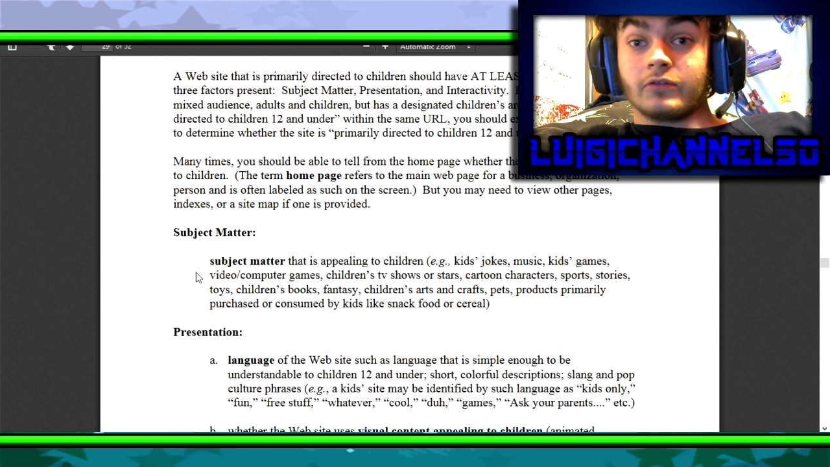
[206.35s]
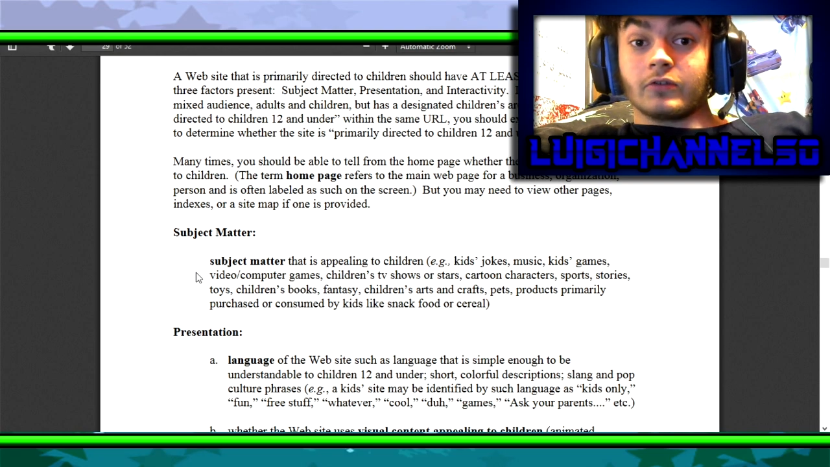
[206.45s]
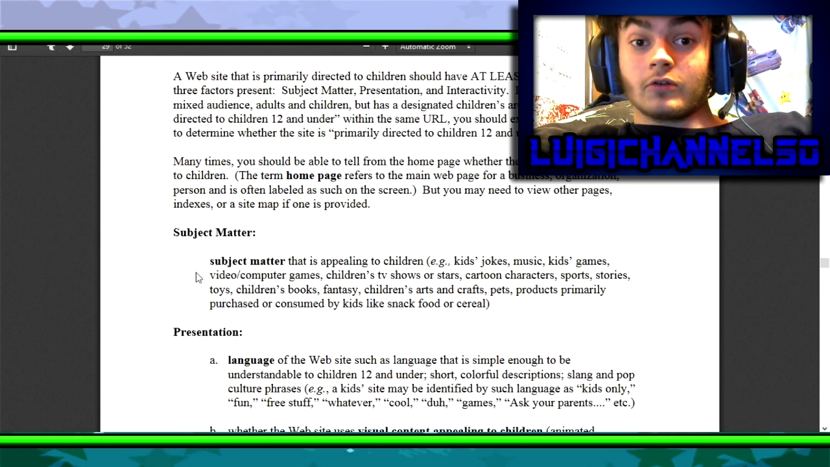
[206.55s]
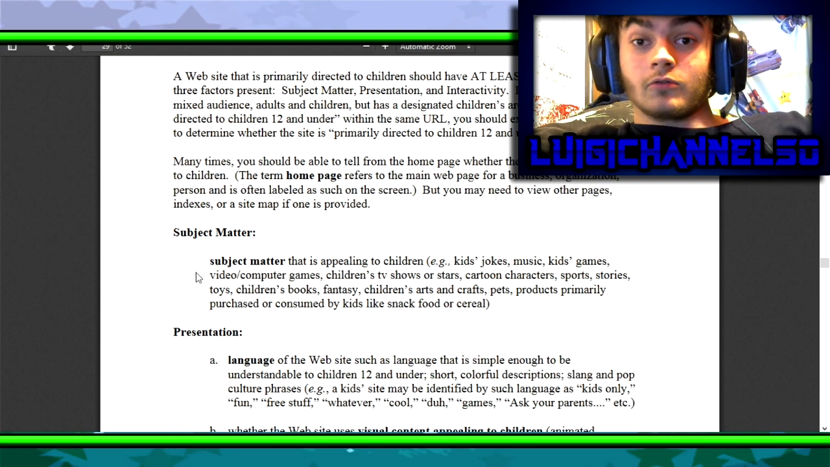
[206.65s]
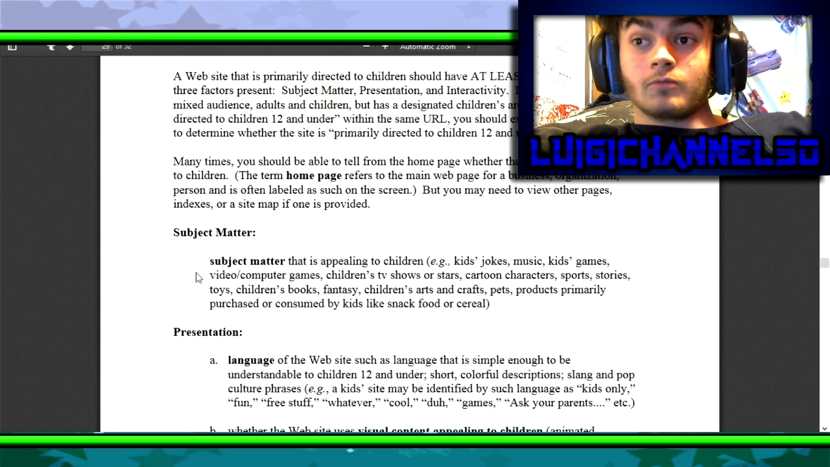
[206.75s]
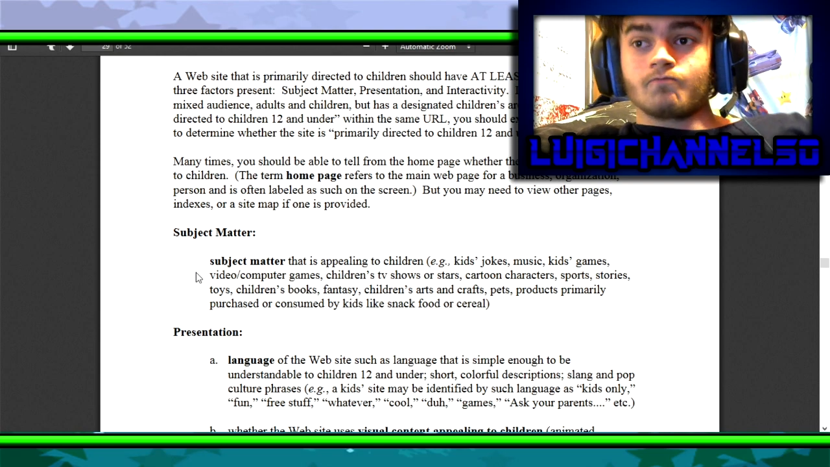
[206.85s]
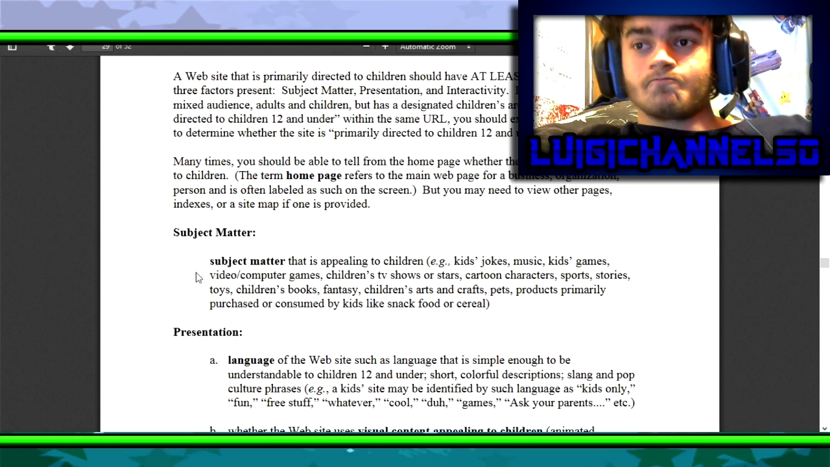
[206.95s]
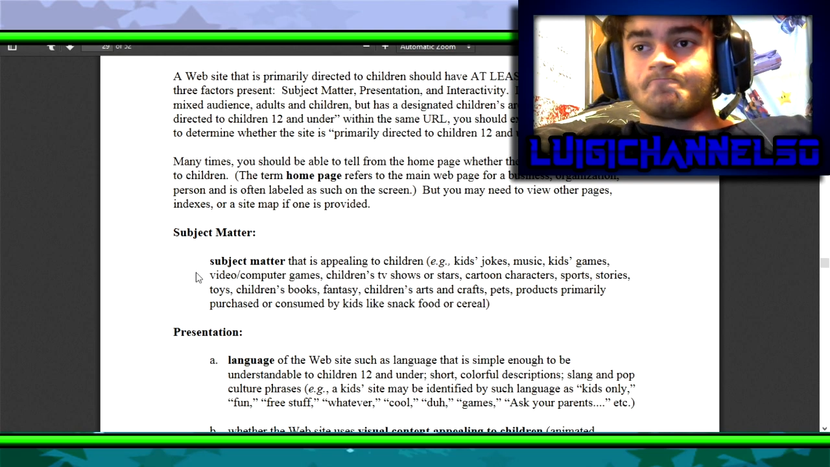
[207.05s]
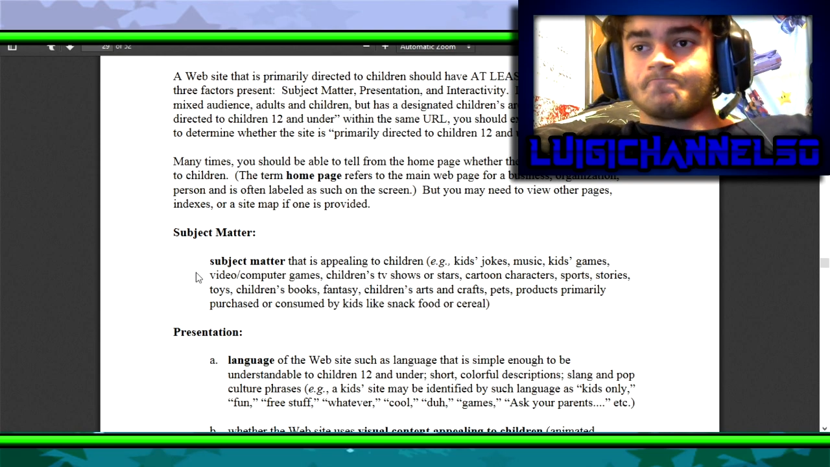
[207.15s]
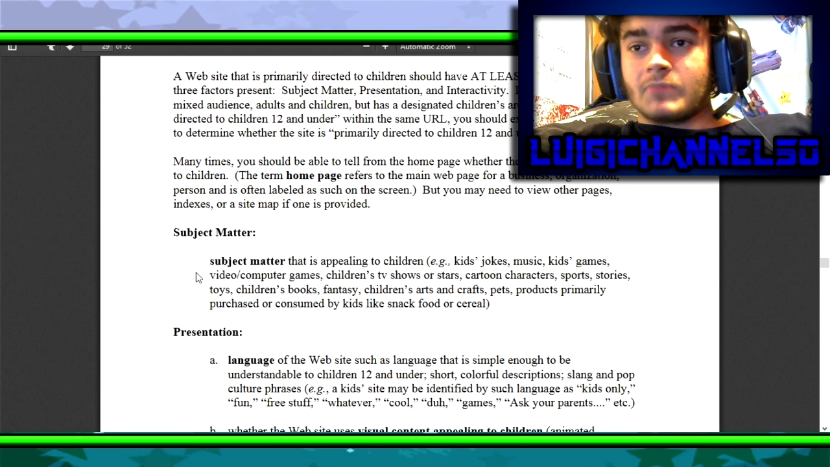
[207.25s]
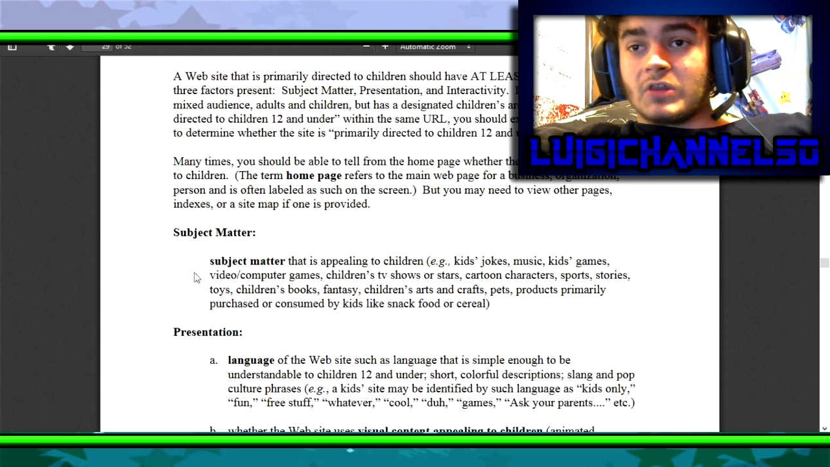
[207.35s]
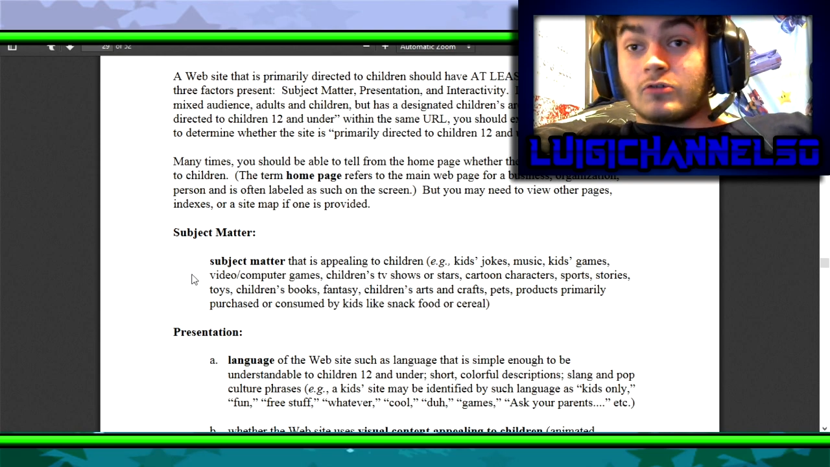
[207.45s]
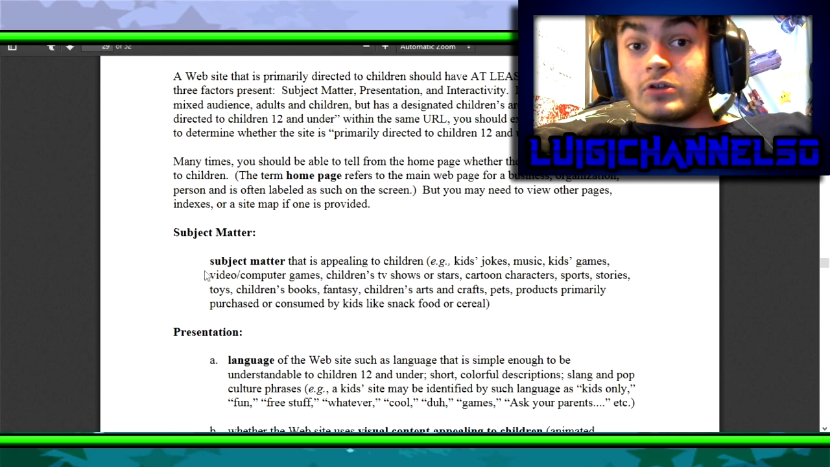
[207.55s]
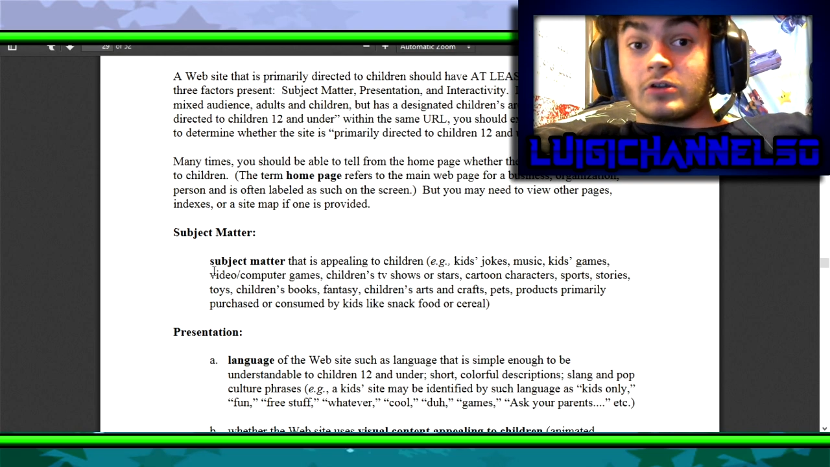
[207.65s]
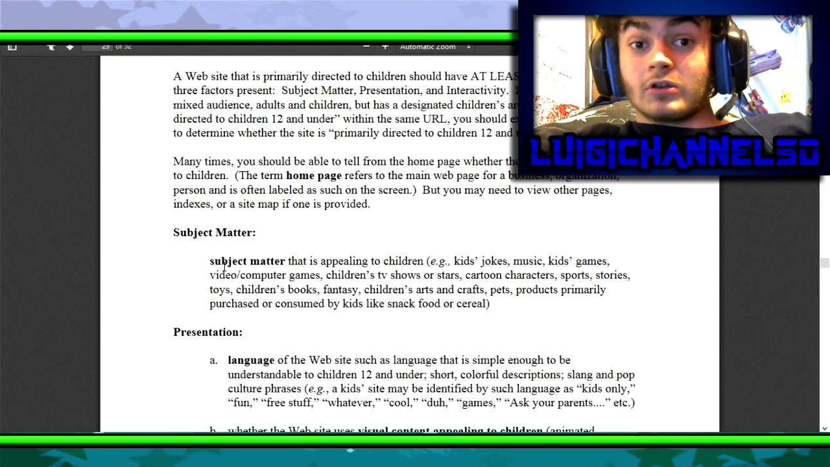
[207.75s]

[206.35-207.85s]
so you can